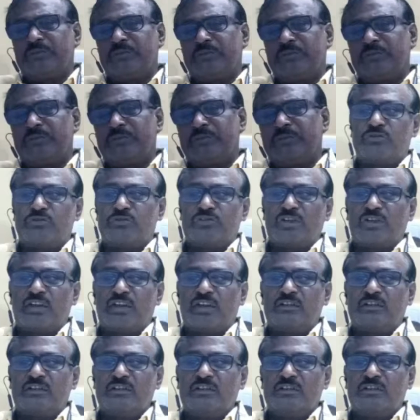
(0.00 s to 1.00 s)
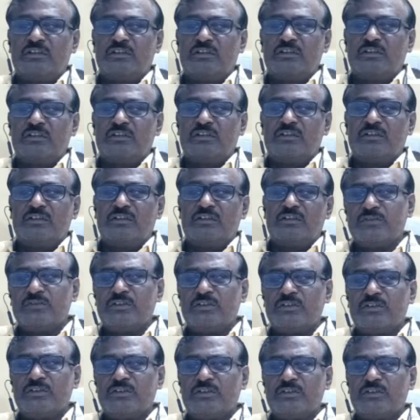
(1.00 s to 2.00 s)
to understand. Sometimes
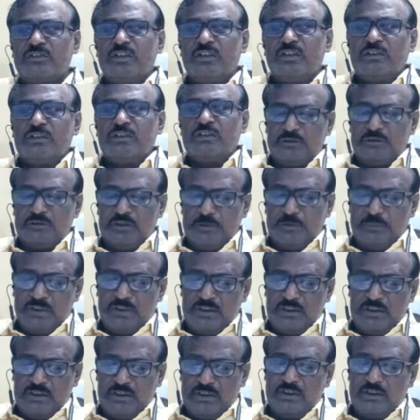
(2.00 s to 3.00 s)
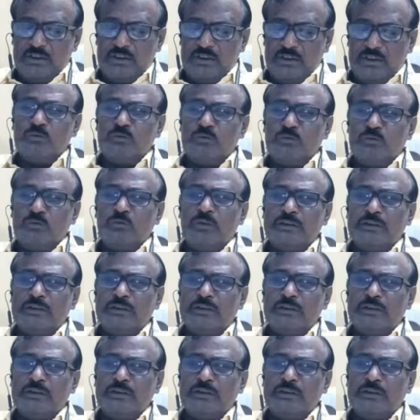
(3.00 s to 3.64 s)
when an